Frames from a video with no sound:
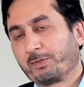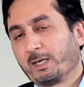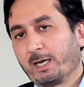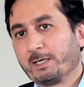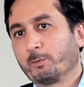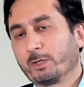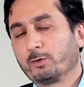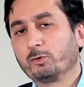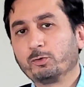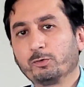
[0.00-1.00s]
anyone
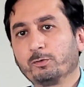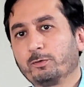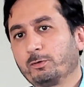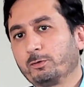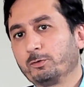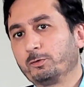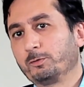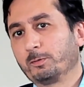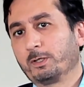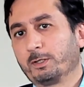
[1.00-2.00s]
who
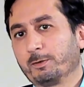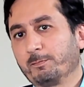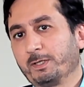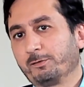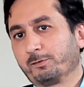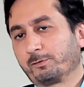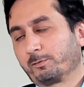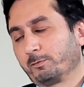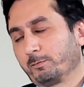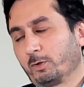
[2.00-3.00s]
is
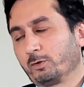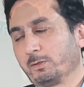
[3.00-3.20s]
on